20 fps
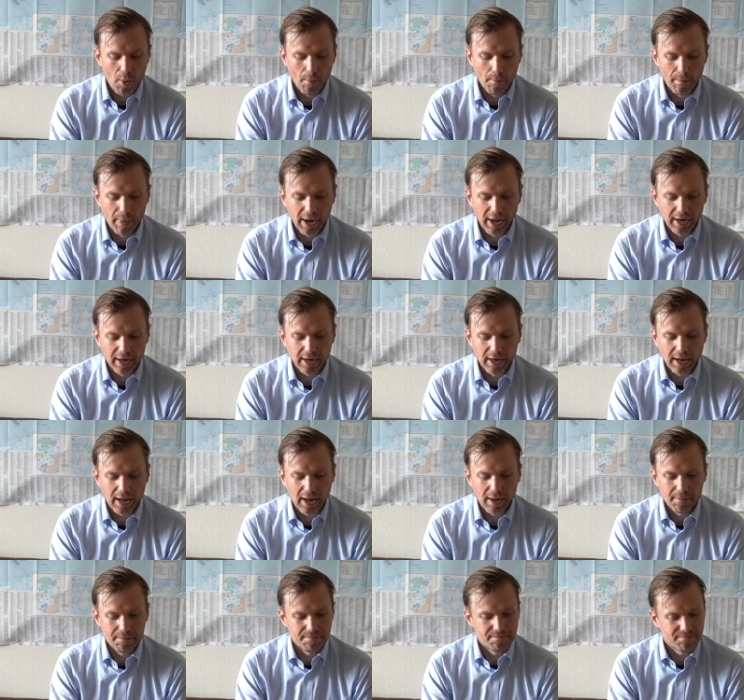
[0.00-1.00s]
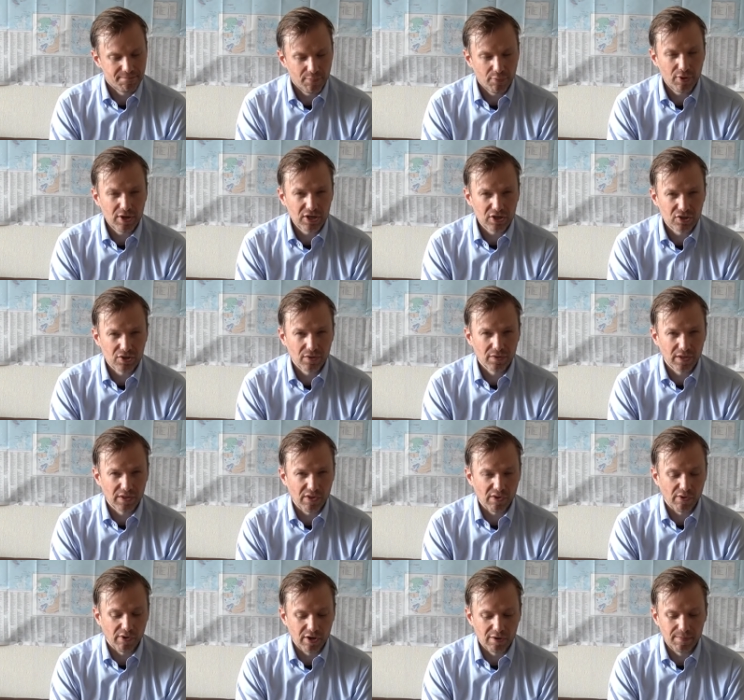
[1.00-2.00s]
but pretty sure these
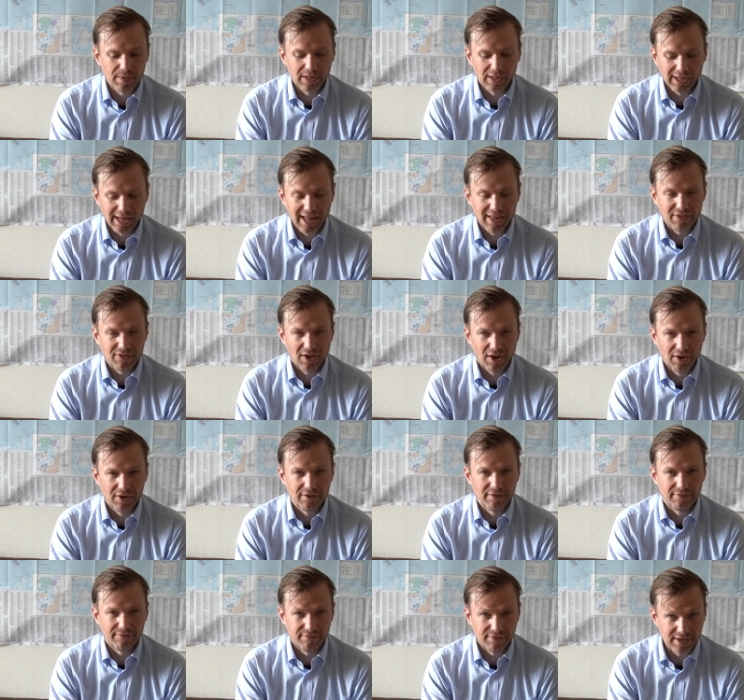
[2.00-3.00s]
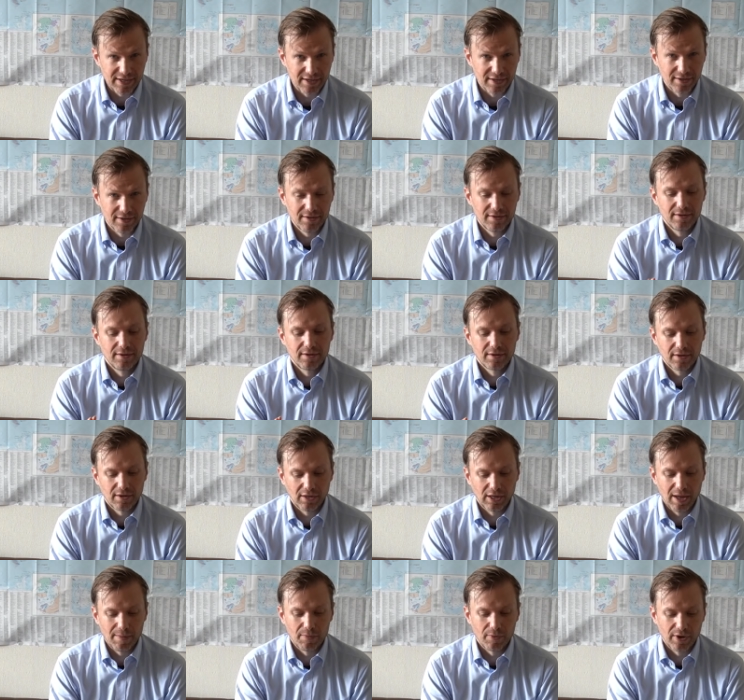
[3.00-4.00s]
are going to be the last Undefeated
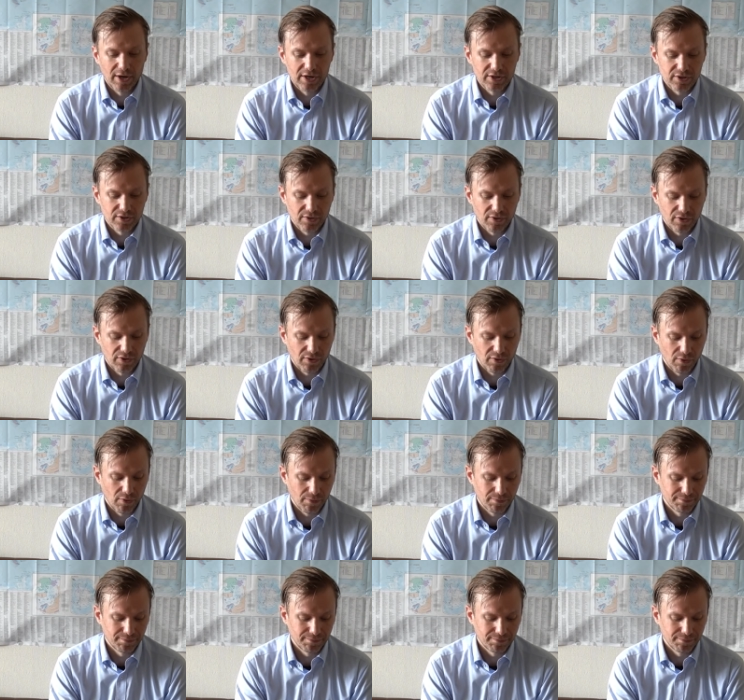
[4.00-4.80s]
collaborations. So